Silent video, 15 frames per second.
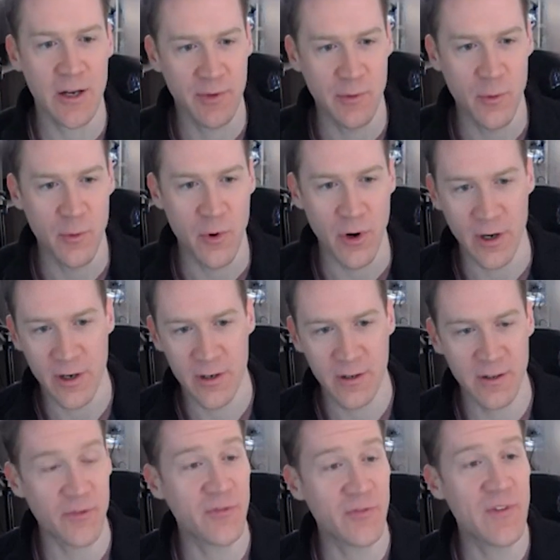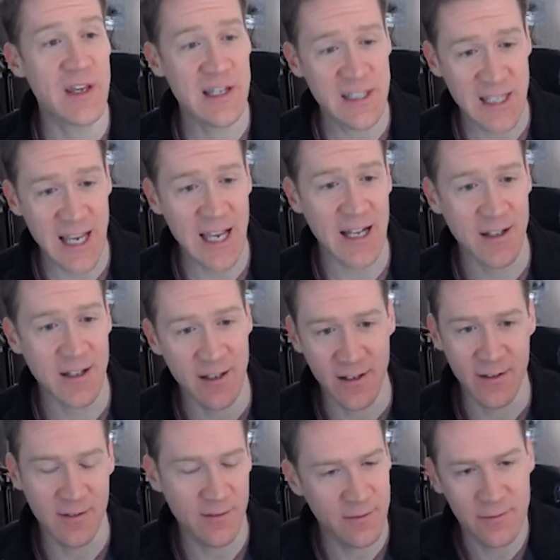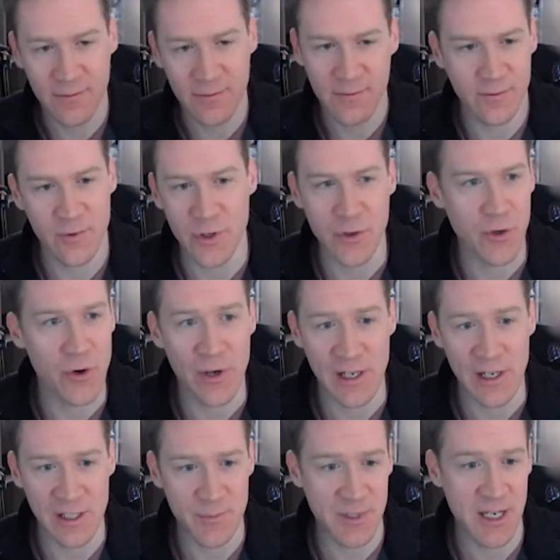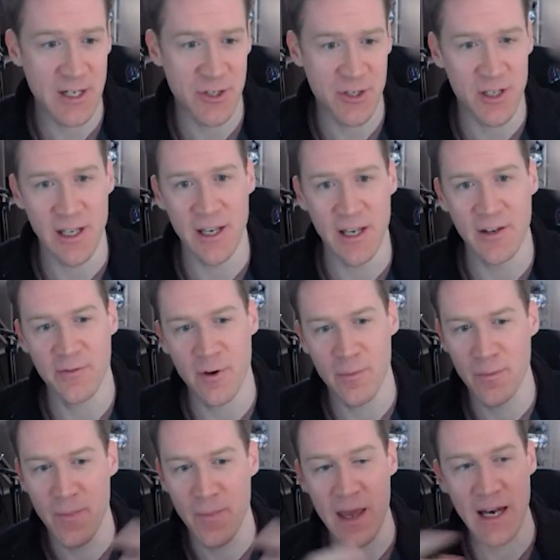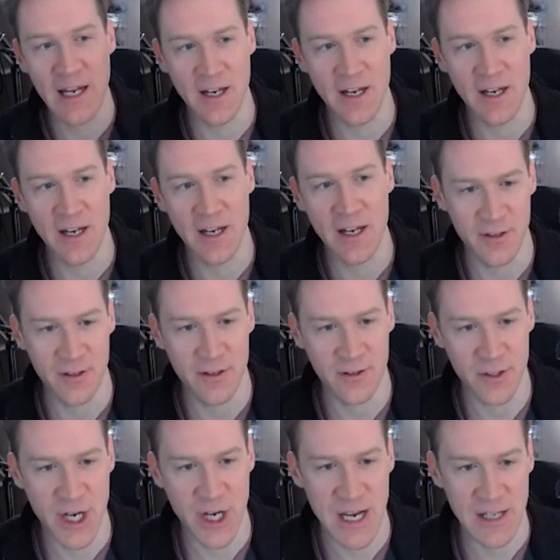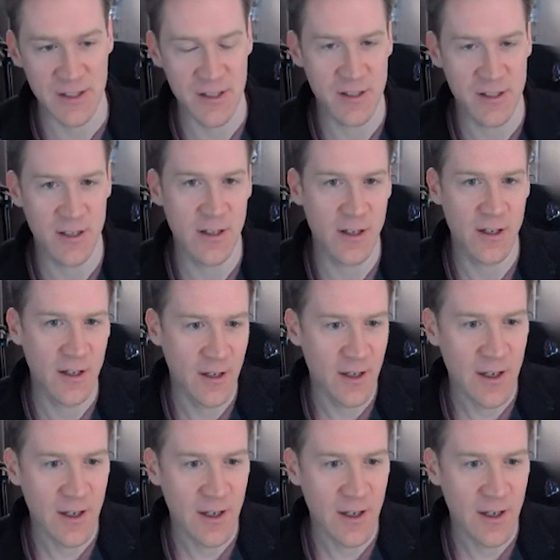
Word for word: the block reward, the fees, and the new coins potentially from many different chains.